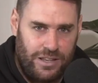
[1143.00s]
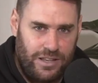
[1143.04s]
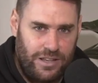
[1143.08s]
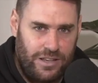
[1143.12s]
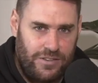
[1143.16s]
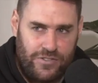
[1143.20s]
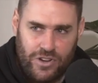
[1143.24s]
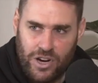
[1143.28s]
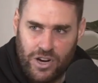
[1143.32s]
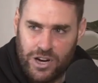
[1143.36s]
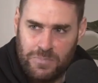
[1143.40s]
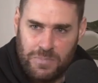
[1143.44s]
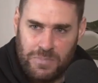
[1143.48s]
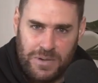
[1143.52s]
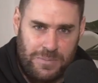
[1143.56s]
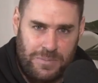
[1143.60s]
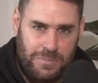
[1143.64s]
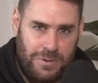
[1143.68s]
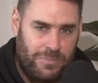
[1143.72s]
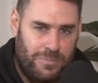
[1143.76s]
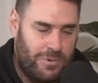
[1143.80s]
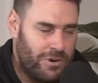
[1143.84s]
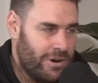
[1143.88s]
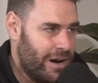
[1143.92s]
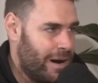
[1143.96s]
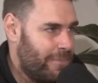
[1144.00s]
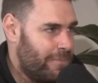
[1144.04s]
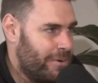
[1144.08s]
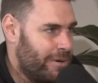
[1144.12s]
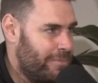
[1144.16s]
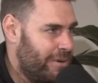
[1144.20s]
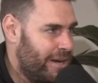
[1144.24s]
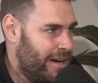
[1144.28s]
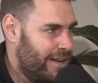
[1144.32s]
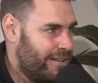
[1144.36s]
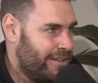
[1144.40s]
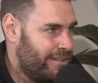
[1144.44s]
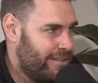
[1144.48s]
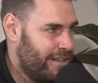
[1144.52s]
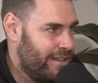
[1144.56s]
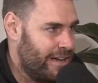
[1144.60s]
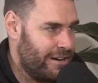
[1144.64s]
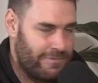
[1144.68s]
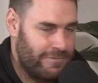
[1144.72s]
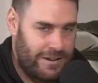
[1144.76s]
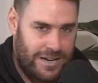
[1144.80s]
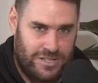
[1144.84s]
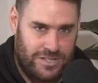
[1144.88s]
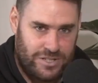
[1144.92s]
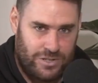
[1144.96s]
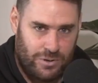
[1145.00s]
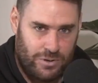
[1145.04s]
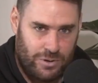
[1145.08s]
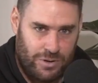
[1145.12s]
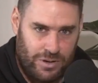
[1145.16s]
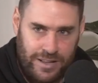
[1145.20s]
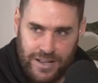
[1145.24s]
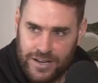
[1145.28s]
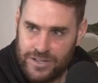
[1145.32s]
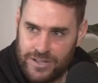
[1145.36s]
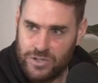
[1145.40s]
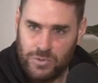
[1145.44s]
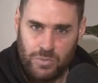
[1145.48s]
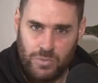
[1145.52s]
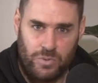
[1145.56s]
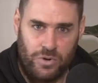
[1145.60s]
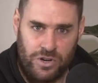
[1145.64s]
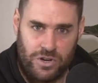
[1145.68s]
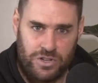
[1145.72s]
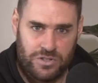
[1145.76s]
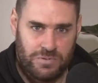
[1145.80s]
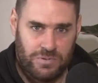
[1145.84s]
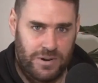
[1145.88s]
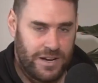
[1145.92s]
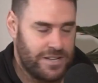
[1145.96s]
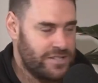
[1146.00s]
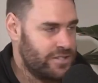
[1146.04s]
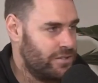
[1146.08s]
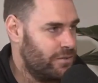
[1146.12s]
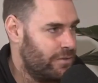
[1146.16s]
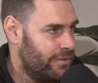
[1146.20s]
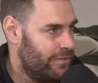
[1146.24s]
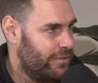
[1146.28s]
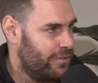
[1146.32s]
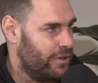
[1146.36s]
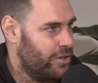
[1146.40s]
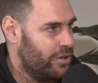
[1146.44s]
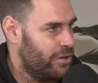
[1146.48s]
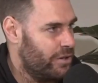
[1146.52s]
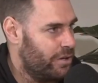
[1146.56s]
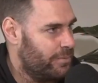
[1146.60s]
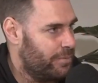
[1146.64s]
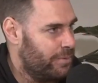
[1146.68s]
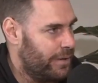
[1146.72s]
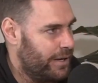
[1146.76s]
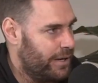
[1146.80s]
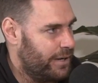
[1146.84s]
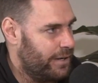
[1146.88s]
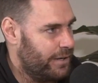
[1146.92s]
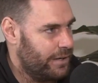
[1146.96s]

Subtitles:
you've got to be a bit more up and about than that race caller. That is the worst race call I've ever heard, mate.